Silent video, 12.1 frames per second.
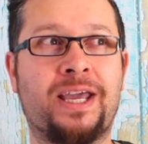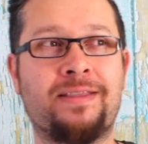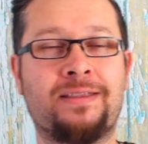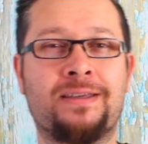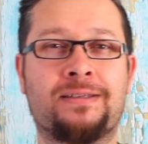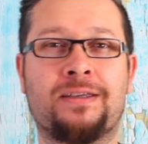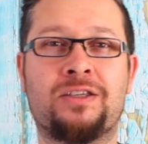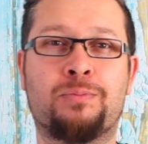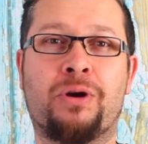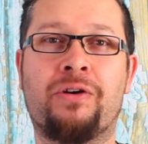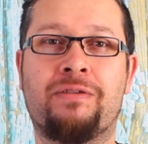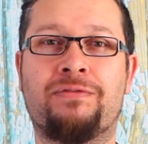and this is
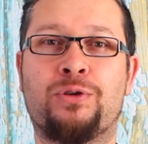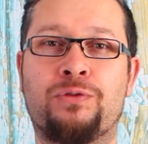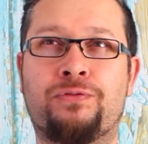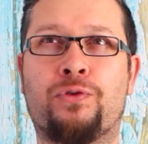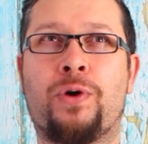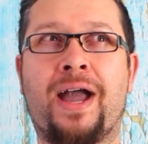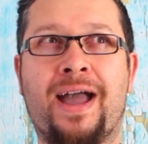my review for